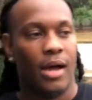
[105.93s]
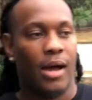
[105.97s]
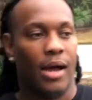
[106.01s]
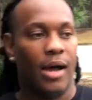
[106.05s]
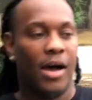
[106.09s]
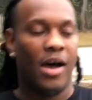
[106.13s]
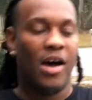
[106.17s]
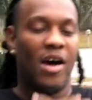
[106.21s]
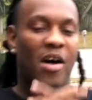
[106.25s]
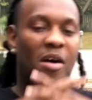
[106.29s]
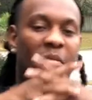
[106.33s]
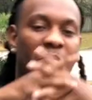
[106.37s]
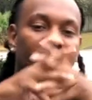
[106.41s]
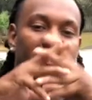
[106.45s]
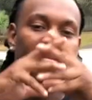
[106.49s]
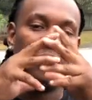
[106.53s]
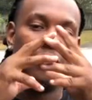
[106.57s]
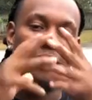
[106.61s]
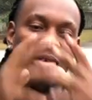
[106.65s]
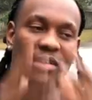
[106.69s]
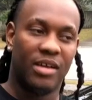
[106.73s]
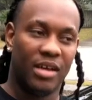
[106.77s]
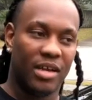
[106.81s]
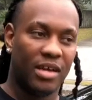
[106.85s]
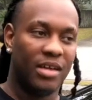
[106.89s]
Um,
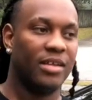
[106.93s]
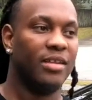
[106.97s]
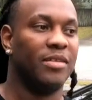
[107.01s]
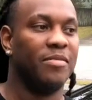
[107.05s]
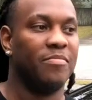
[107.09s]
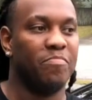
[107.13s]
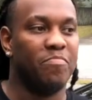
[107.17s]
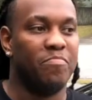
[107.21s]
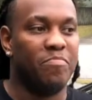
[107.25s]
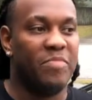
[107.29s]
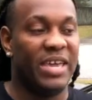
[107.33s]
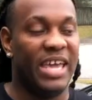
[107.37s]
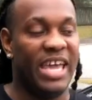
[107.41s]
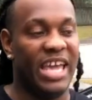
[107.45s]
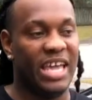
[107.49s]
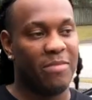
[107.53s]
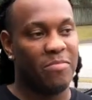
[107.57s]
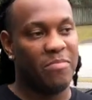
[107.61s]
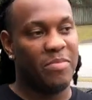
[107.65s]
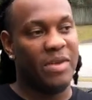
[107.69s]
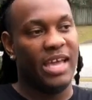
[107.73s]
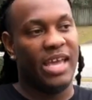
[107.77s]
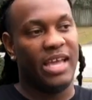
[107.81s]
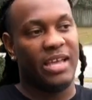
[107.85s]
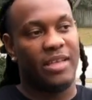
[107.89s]

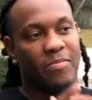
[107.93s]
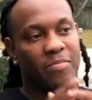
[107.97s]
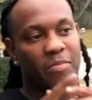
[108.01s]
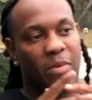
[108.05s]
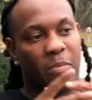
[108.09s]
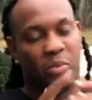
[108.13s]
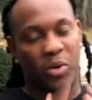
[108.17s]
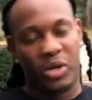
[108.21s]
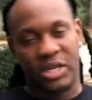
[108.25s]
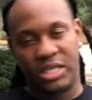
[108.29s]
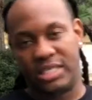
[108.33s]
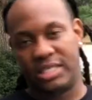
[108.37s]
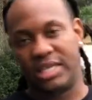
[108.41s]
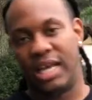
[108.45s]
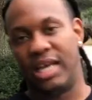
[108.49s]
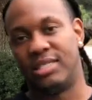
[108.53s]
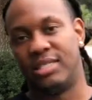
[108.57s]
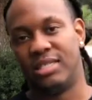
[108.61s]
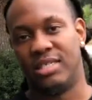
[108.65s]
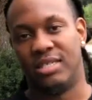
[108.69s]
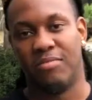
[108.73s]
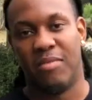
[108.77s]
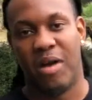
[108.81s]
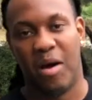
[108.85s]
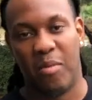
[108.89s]
big, big
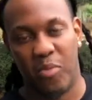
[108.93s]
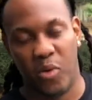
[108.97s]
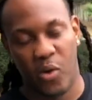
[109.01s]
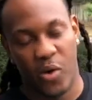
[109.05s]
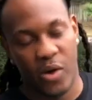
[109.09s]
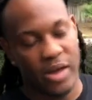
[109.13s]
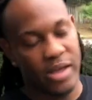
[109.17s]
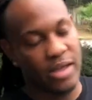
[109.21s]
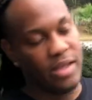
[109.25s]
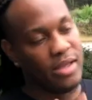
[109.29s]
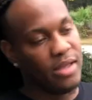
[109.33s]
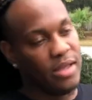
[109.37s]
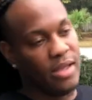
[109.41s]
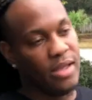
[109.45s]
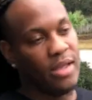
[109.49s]
appreciation to my boy